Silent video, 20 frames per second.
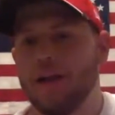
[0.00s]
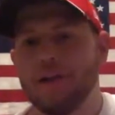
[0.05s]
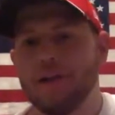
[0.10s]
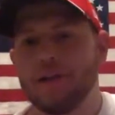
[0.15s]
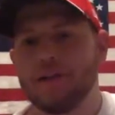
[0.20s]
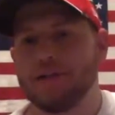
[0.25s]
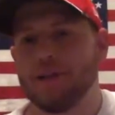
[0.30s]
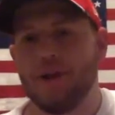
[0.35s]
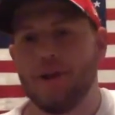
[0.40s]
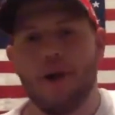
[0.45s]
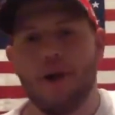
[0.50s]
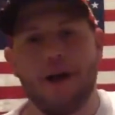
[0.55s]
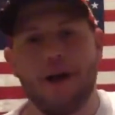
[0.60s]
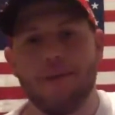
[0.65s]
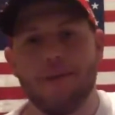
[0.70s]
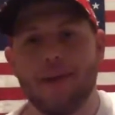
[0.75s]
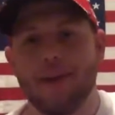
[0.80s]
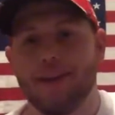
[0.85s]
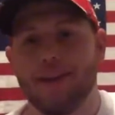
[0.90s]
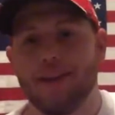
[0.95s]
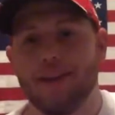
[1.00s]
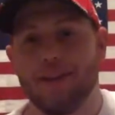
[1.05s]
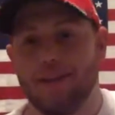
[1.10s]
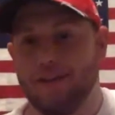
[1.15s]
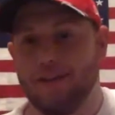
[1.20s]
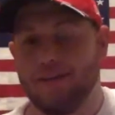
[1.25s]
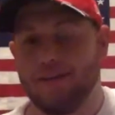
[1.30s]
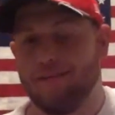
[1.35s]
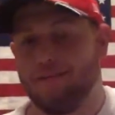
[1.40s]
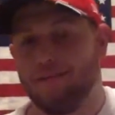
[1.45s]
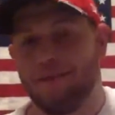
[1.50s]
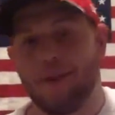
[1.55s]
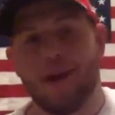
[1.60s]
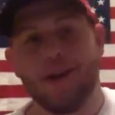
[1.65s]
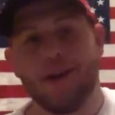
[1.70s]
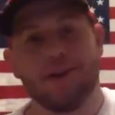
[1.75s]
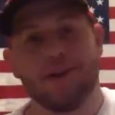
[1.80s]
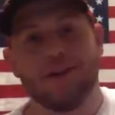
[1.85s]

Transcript: So, I mean, Brandon